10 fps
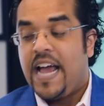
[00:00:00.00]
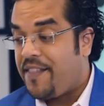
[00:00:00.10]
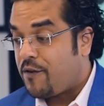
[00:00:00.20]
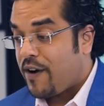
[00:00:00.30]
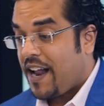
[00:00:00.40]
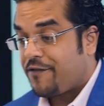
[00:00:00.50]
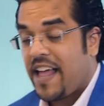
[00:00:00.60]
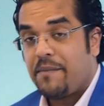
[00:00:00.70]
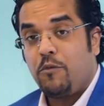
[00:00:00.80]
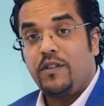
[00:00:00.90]
And then right after
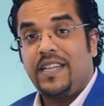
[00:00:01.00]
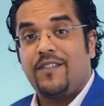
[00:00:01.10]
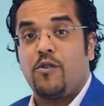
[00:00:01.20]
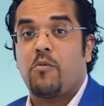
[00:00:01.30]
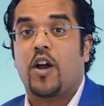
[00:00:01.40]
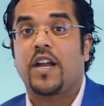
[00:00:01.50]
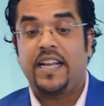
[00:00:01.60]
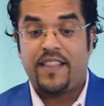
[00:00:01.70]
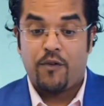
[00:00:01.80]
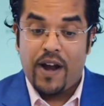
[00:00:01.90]
that, multi-level
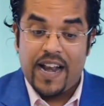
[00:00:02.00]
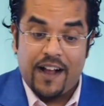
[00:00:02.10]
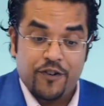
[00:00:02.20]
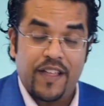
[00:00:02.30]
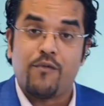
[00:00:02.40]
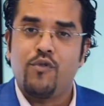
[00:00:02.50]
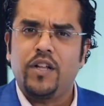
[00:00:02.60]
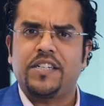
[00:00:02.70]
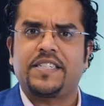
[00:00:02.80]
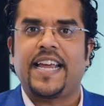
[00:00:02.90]
marketing. And then right after that,
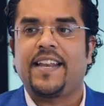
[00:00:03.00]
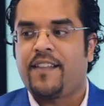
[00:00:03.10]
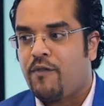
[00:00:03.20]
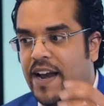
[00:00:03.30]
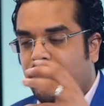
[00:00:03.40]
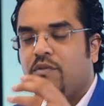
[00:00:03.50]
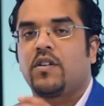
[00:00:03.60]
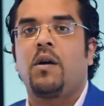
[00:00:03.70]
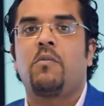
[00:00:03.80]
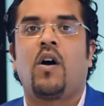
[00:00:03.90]
real estate. And then
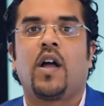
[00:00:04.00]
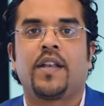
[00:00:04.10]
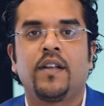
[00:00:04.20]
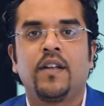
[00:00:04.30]
come on.